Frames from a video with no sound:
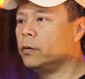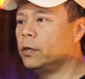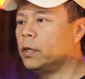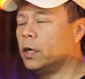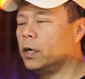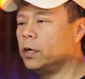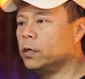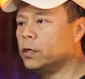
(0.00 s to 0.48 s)

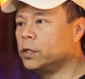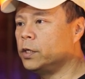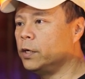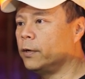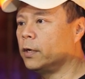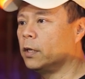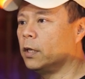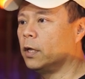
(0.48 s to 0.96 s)
doing that, you're
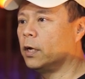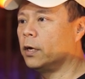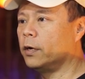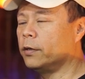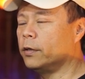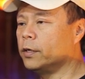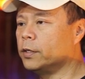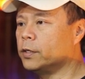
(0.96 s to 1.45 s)
shifting a
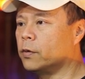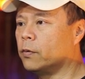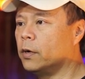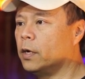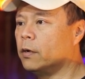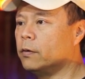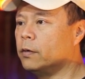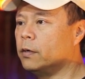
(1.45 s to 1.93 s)
lot of things
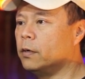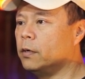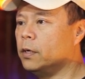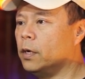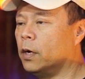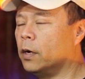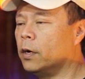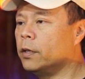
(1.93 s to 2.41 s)
around.
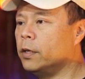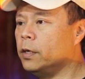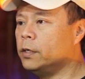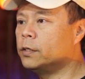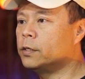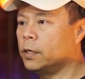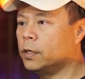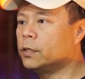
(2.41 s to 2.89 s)
Are
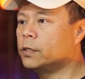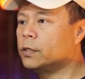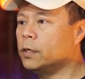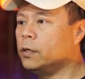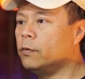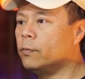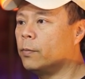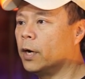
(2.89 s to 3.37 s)
these things
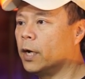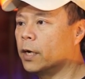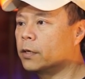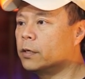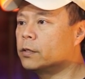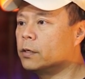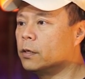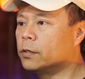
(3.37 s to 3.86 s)
that you
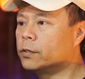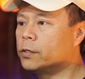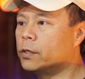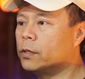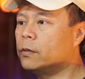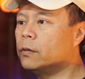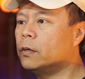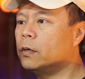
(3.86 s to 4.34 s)
practiced
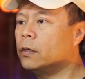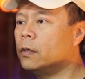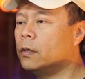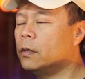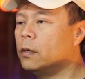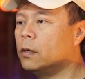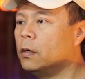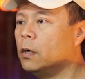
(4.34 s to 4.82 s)
also?
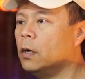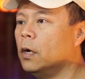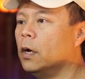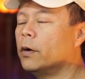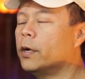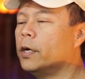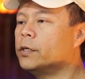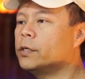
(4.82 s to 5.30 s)
Always.
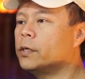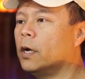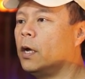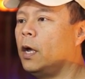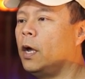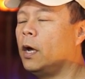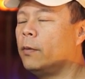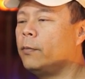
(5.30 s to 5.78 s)
Okay, so
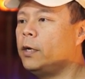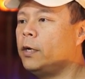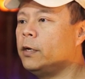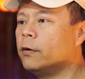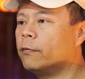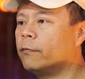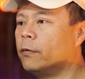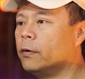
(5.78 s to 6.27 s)
how many
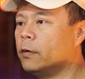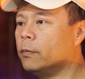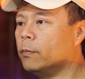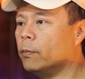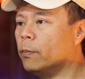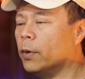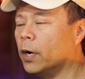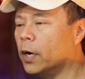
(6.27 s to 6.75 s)
different
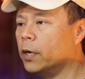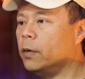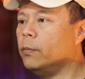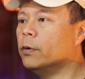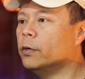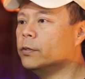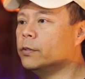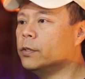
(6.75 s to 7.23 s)

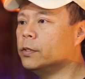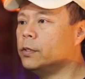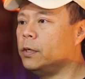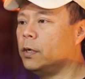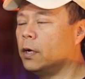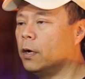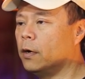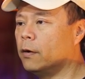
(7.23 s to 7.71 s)
body poses do you